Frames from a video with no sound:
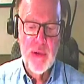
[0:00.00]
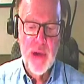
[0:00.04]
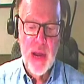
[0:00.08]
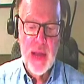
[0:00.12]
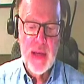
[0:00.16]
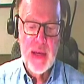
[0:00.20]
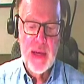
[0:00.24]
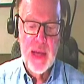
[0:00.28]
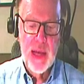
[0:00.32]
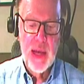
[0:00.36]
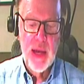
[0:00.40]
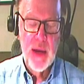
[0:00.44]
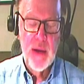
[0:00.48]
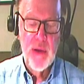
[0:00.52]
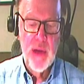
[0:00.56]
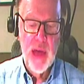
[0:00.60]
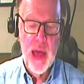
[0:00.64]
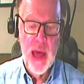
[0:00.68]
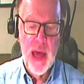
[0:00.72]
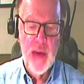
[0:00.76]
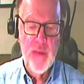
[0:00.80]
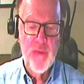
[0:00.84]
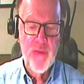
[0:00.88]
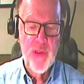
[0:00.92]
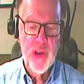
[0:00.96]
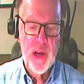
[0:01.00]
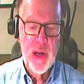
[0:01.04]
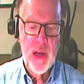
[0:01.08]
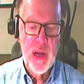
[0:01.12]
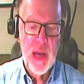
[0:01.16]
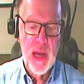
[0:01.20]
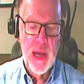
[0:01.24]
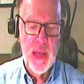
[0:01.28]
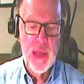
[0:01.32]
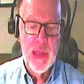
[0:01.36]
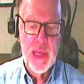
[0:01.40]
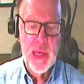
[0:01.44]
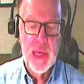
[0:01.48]
Right now, Africa,
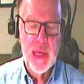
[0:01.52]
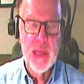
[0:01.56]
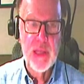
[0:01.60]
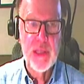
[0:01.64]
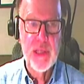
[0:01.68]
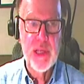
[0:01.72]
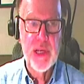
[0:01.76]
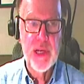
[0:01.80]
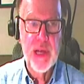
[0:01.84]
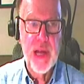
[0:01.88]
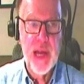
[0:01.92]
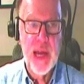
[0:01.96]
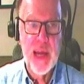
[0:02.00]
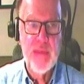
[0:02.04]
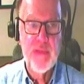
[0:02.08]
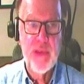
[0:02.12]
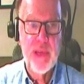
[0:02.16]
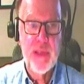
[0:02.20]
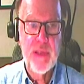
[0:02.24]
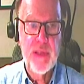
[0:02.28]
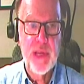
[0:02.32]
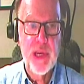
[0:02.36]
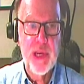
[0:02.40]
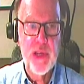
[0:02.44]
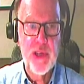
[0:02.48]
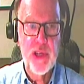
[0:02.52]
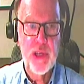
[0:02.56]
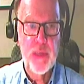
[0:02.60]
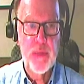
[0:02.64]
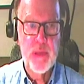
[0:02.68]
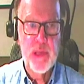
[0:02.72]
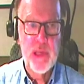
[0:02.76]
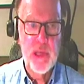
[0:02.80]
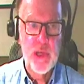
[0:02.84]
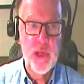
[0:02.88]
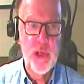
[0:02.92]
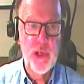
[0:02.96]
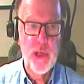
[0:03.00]
I think, is in an advantageous
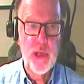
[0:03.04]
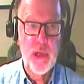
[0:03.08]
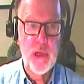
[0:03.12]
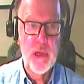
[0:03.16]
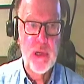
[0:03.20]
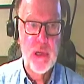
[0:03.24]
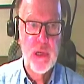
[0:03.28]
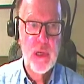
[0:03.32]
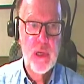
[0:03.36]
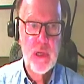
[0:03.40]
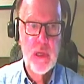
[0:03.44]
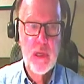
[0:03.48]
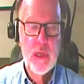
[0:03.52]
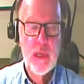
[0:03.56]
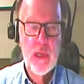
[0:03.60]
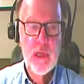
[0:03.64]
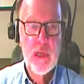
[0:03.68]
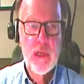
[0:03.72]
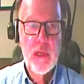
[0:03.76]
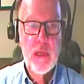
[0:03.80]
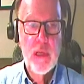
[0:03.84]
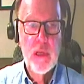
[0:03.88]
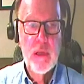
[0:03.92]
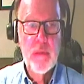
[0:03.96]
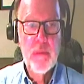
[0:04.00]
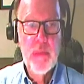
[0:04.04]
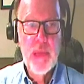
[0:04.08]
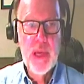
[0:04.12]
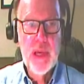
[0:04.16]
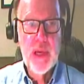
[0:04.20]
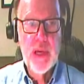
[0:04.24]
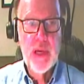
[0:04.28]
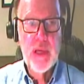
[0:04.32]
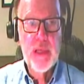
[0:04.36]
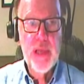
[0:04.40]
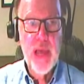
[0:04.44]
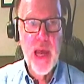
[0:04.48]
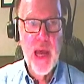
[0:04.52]
position,
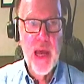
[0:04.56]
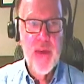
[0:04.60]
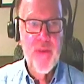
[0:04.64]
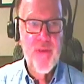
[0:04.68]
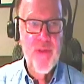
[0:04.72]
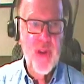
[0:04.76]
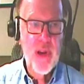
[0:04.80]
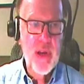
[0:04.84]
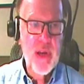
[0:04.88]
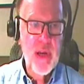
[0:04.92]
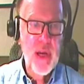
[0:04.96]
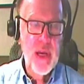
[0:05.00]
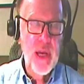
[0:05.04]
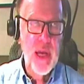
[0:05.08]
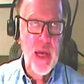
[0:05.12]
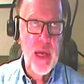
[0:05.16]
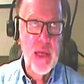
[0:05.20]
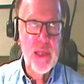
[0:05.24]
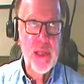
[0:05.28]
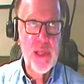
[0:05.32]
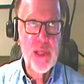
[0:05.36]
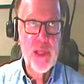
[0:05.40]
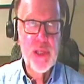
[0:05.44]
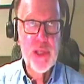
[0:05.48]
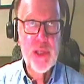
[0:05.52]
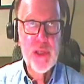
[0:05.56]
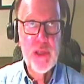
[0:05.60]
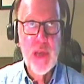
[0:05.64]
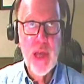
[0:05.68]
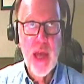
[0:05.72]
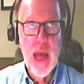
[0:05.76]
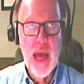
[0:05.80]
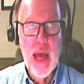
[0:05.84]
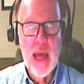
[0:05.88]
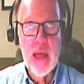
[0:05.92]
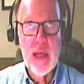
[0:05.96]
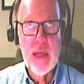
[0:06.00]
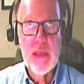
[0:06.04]
because Africa
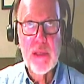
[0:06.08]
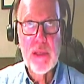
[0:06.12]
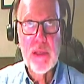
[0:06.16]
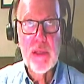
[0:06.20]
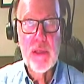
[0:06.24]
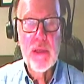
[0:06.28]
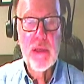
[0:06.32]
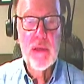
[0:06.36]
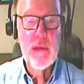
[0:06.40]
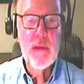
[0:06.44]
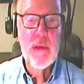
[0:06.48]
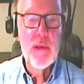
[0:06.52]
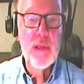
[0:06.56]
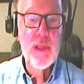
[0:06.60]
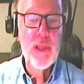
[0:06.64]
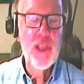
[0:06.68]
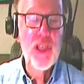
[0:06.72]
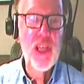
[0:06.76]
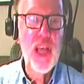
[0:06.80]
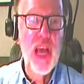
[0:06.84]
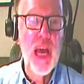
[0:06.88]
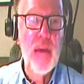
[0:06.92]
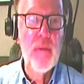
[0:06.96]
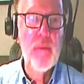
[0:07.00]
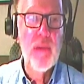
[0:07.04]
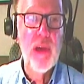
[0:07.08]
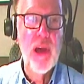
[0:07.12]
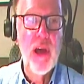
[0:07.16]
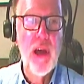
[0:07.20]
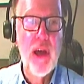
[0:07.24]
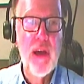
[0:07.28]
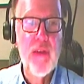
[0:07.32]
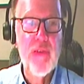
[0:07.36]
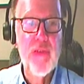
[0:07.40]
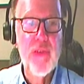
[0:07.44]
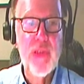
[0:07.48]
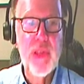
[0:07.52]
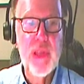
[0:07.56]
has some
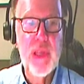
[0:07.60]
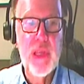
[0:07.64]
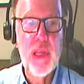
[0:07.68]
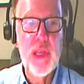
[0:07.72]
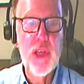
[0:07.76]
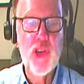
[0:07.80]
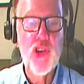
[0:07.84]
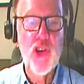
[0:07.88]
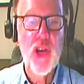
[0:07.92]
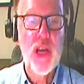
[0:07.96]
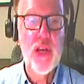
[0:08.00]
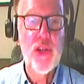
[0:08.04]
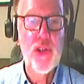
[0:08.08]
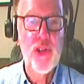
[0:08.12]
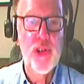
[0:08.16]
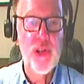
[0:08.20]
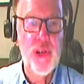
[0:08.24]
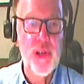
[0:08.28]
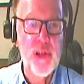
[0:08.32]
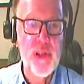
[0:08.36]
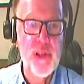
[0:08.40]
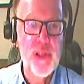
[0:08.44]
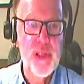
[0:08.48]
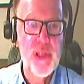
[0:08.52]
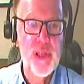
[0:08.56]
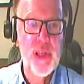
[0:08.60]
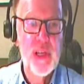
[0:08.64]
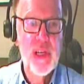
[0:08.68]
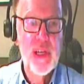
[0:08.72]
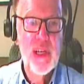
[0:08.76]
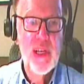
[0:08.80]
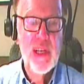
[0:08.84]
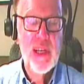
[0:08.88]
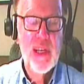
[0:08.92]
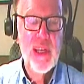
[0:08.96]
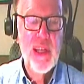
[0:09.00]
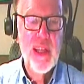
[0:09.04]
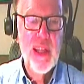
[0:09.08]
of the treasures
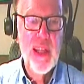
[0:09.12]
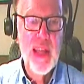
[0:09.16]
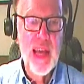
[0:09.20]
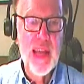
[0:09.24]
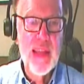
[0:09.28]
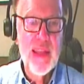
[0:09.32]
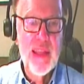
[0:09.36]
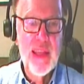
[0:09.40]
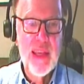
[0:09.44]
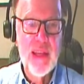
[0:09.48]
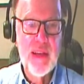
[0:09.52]
that the